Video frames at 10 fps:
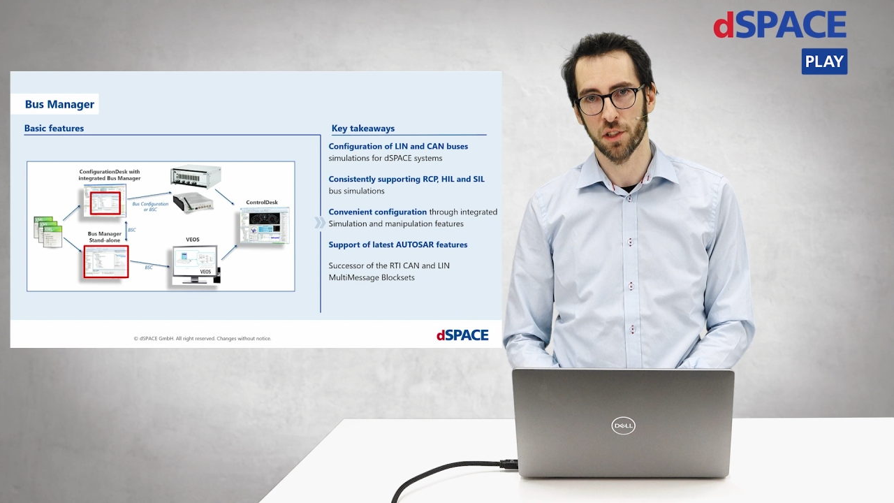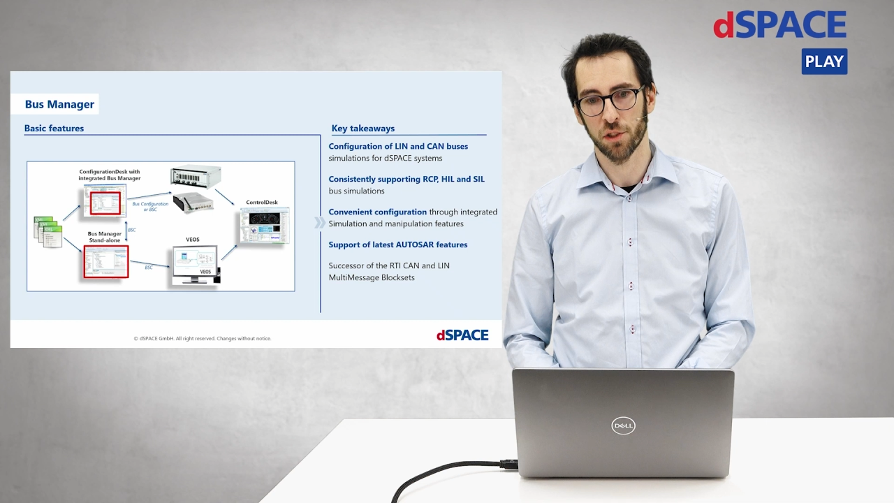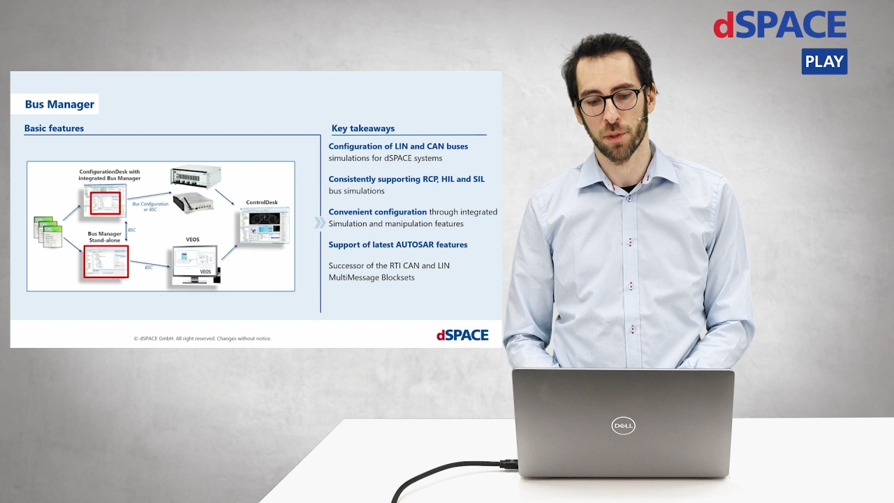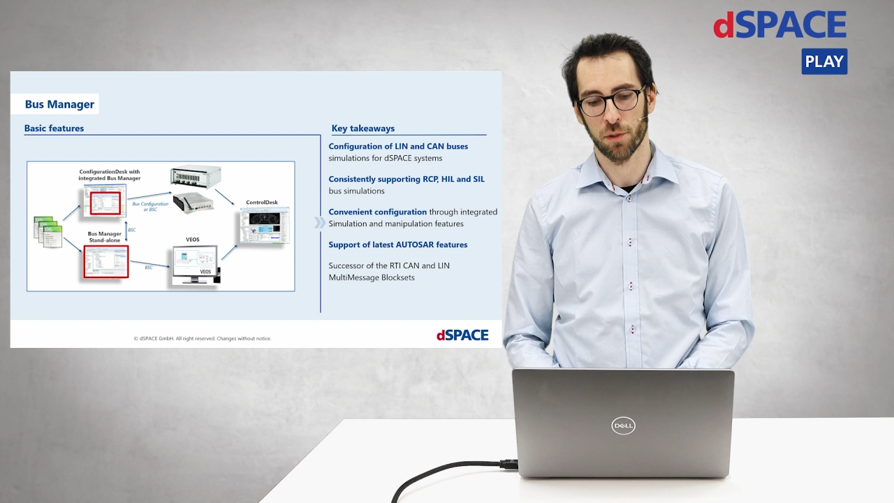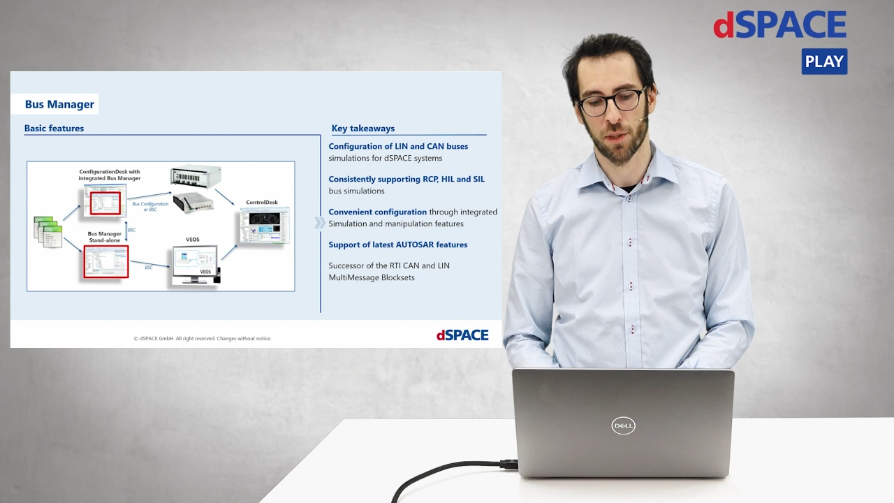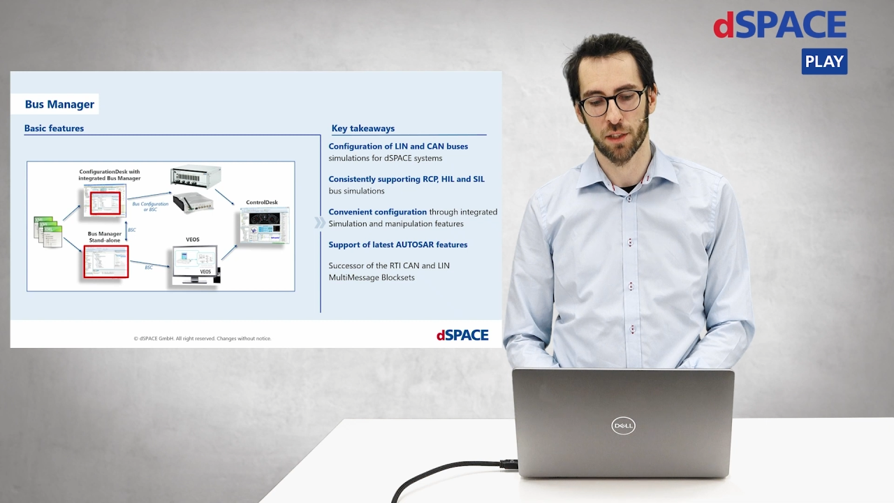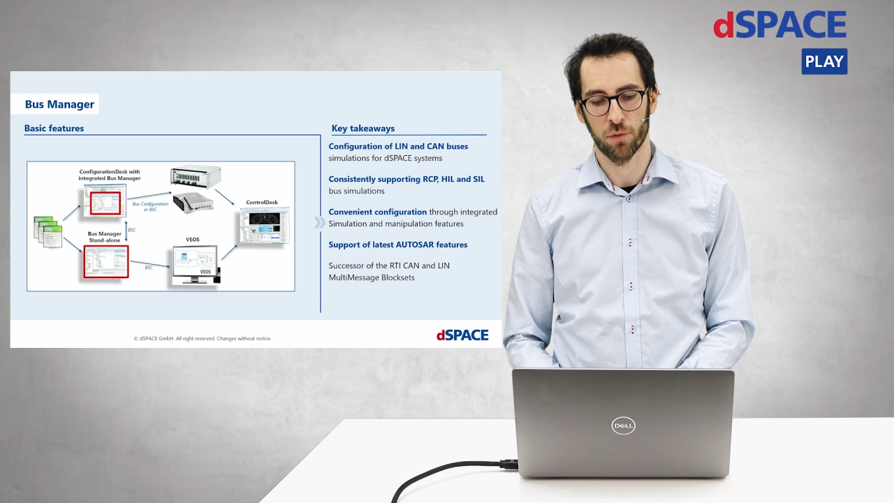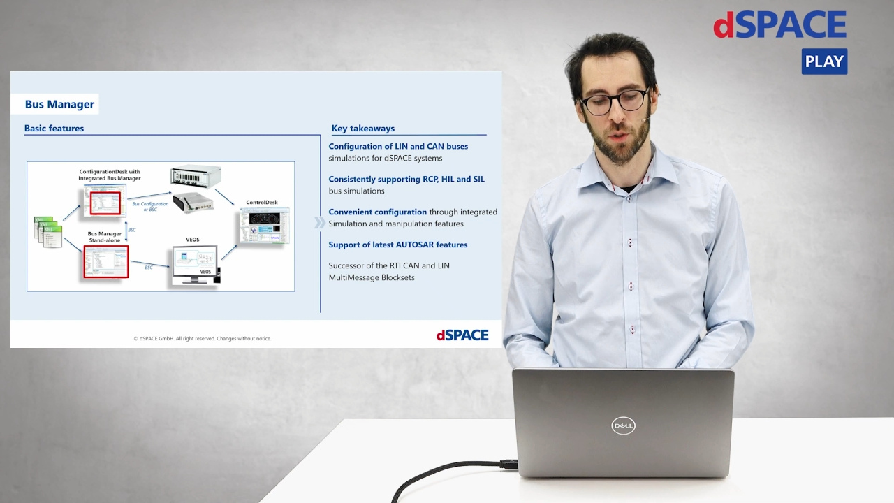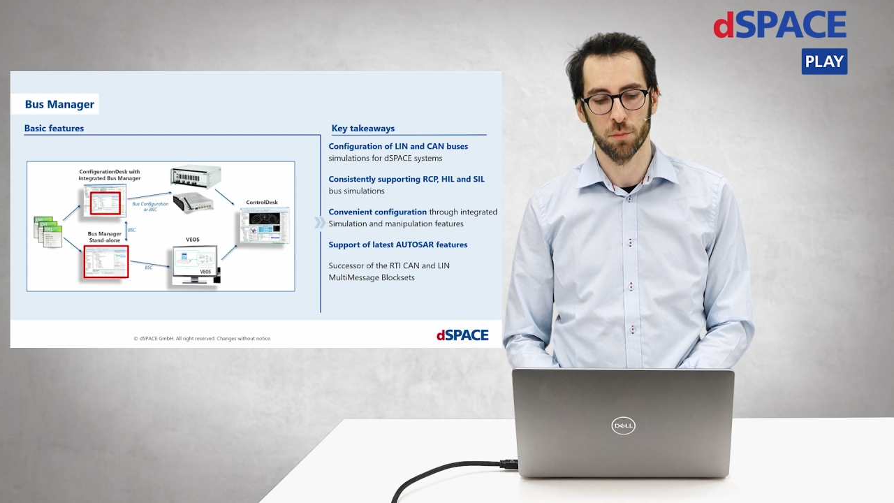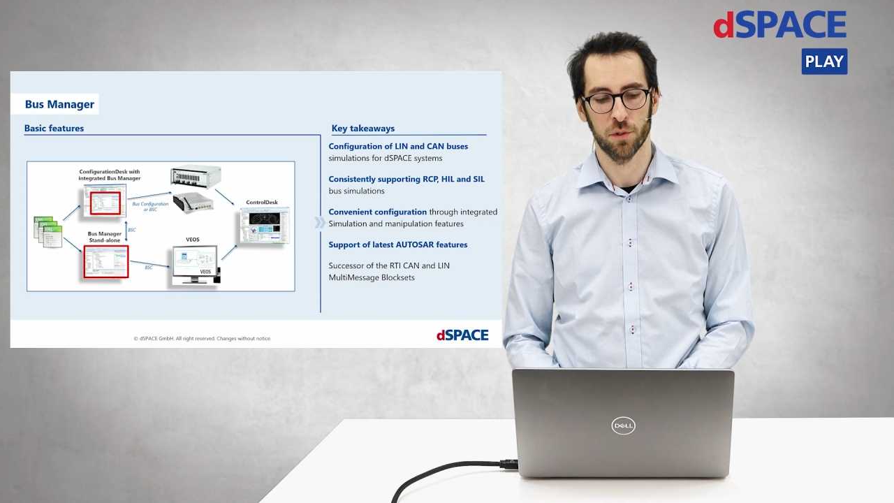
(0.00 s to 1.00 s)
DSpace
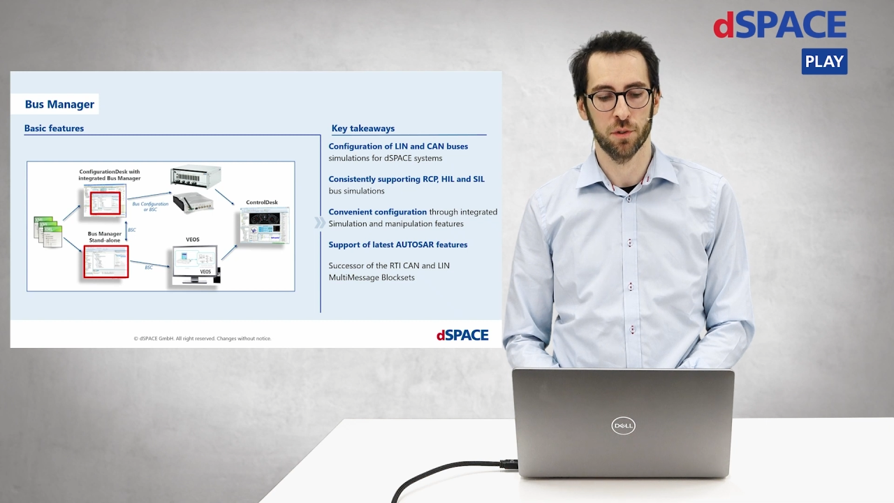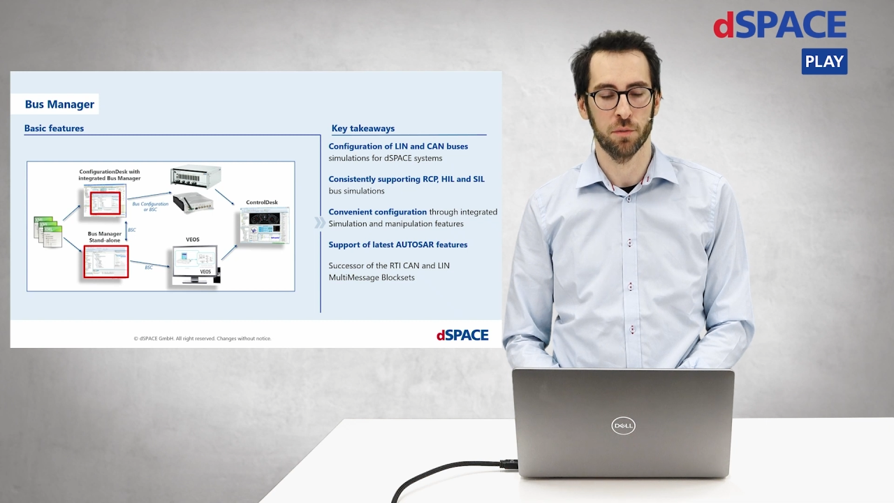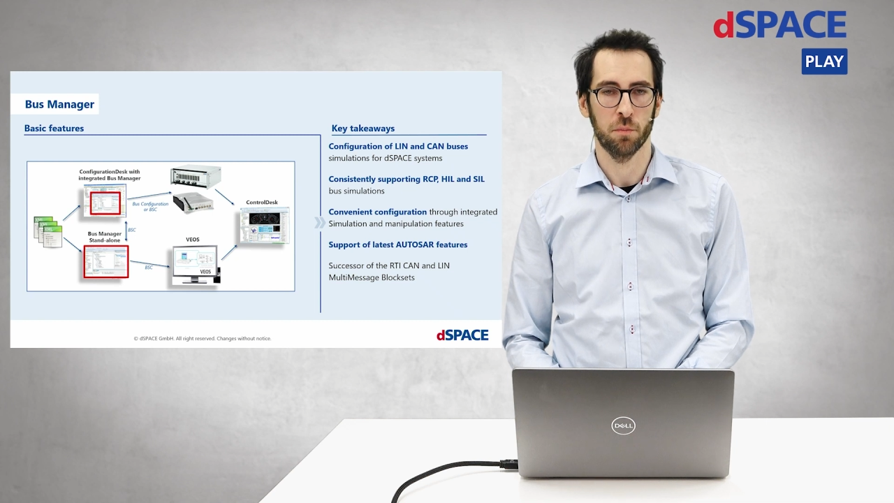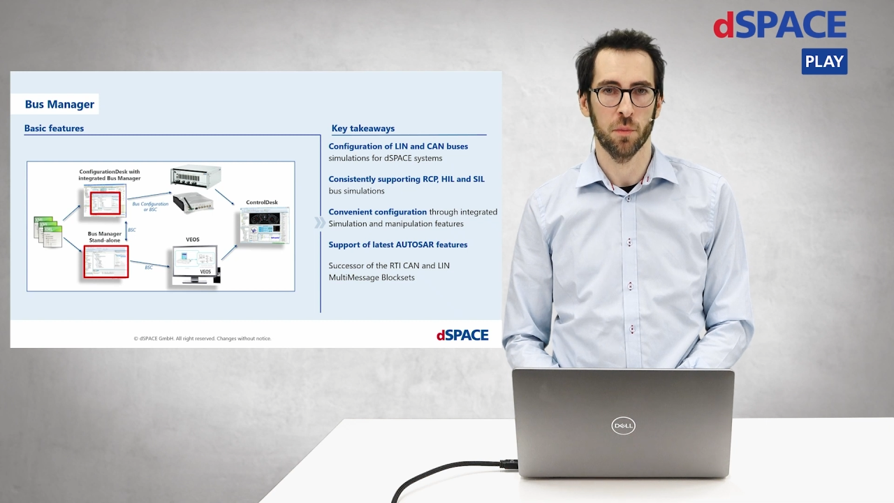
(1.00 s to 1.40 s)
platforms,